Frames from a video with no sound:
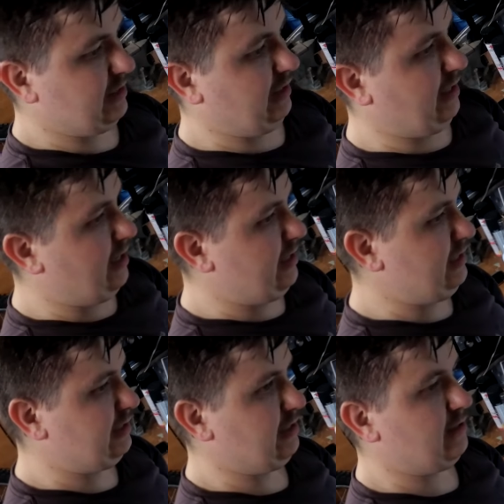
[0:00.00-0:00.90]
was a lot
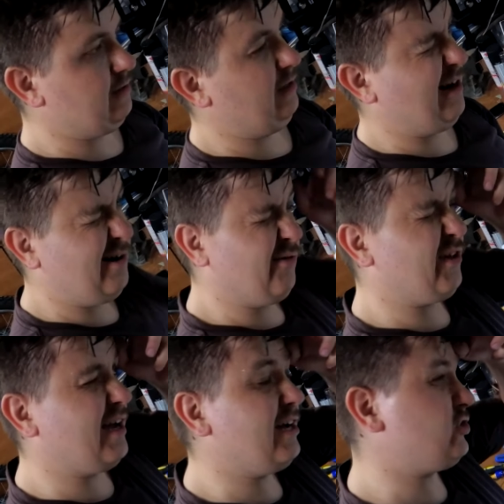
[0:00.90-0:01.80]
easier, and I don't
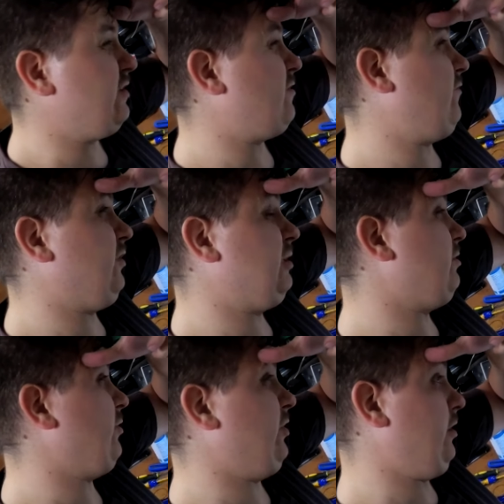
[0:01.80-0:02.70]
think I actually ever filled them
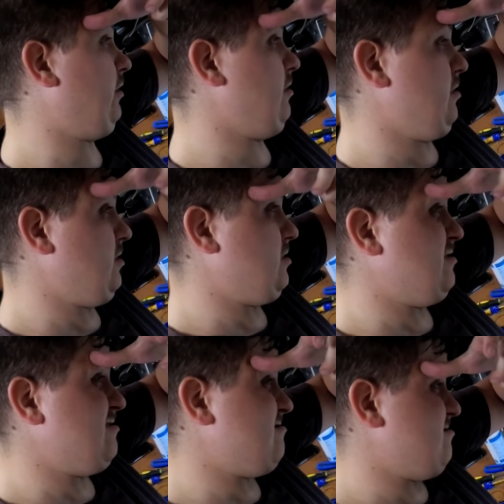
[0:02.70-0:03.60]
with oil,
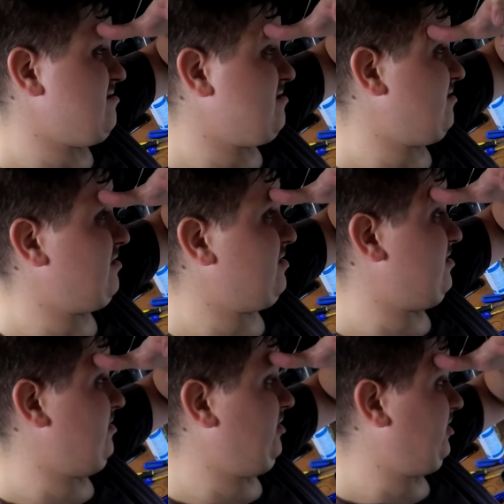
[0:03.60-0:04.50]

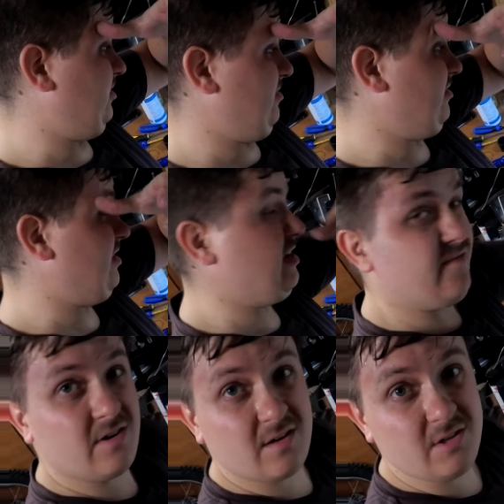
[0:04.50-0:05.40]
because I
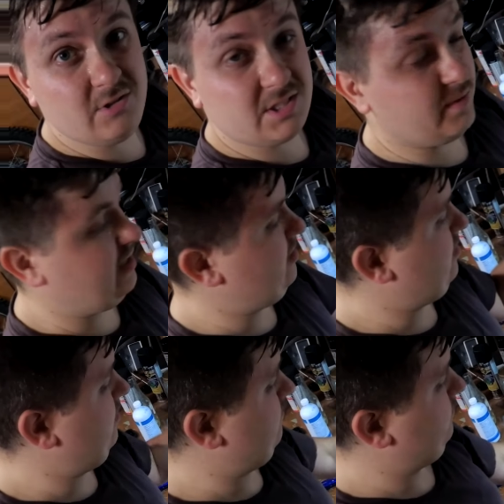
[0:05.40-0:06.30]
never used them on
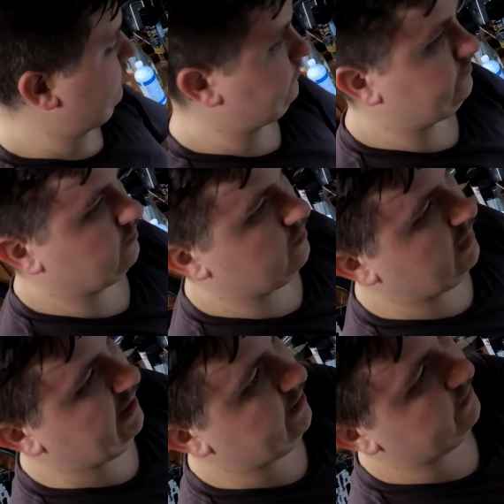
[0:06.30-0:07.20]
anything.
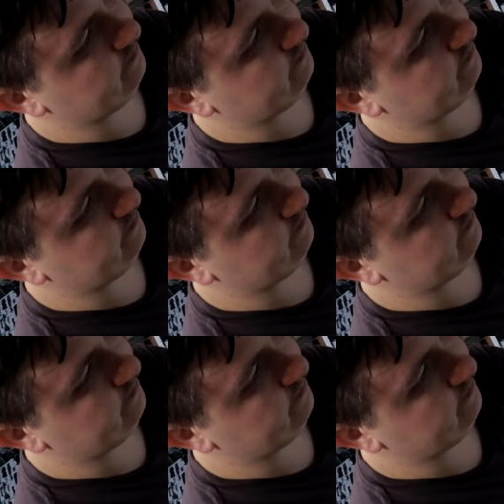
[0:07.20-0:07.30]
But,